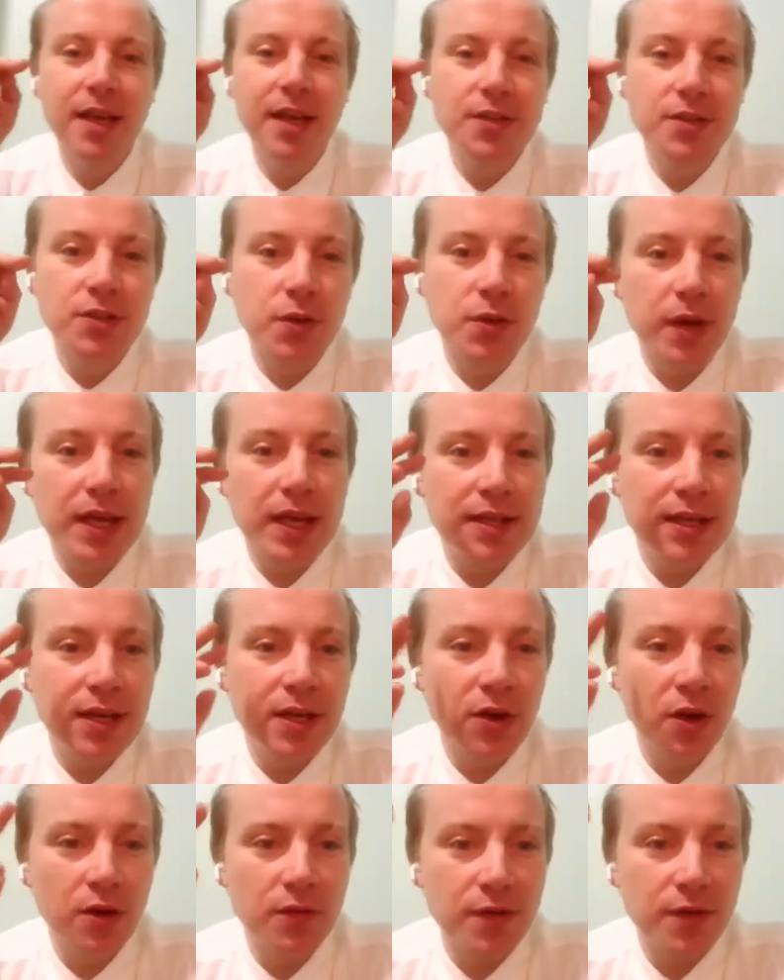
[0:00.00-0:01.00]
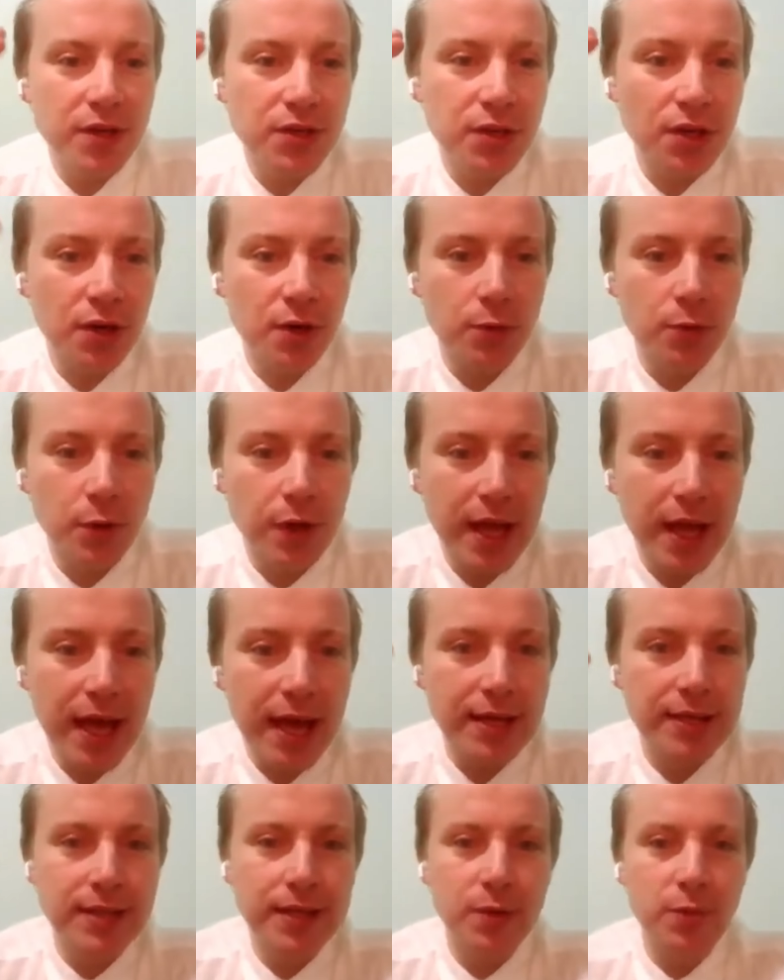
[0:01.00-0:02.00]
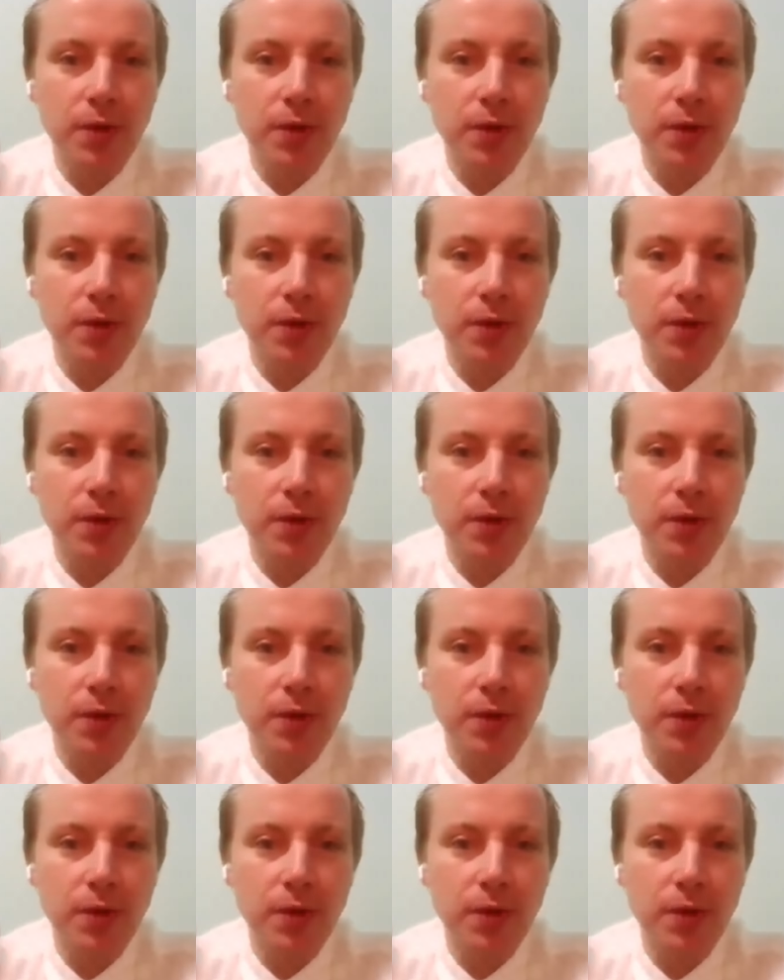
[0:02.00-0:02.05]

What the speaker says: So in the conventional reality,